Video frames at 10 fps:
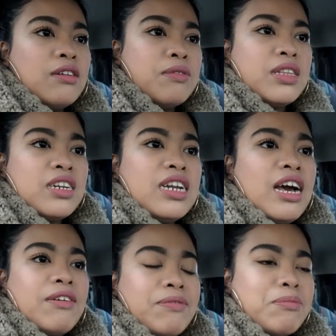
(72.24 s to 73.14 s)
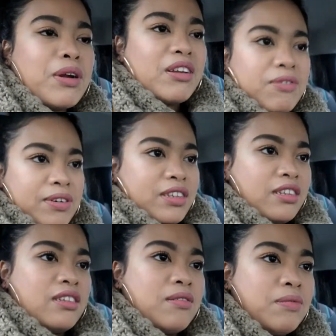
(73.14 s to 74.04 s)
We didn't have
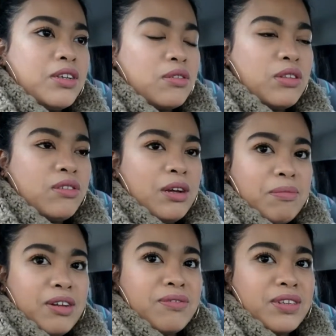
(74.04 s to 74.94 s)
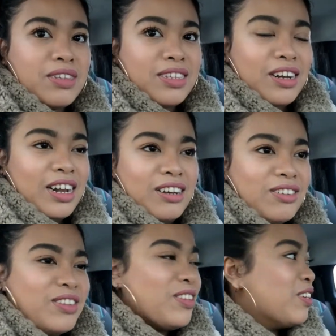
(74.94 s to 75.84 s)
breakfast because we don't have breakfast in our
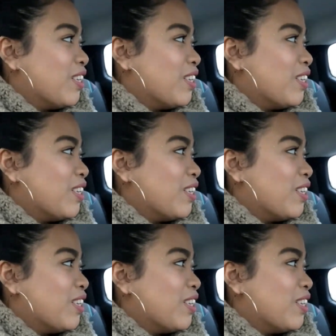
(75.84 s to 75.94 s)
house.